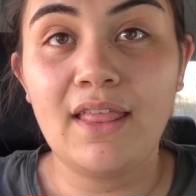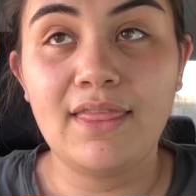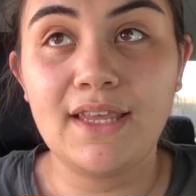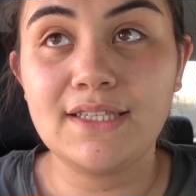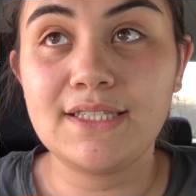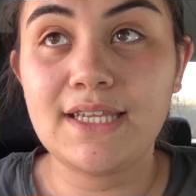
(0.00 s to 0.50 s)

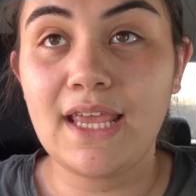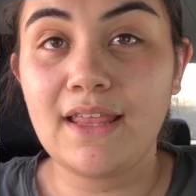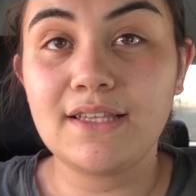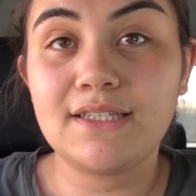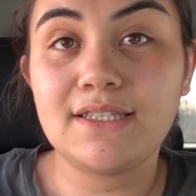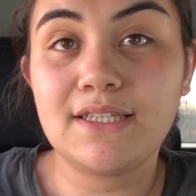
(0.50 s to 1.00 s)
let's
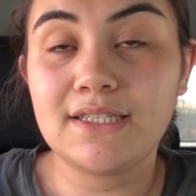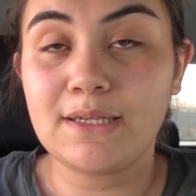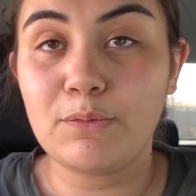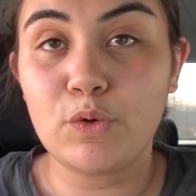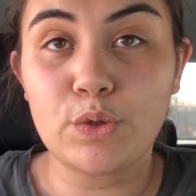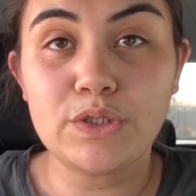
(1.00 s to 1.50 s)
get
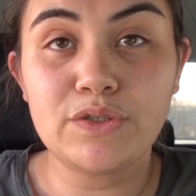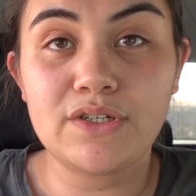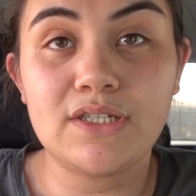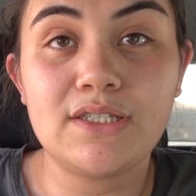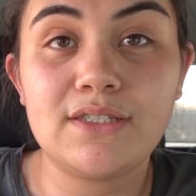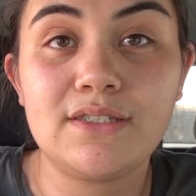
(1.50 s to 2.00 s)
some
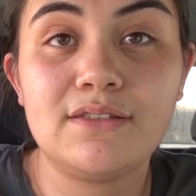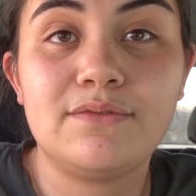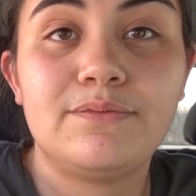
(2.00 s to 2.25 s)
groceries.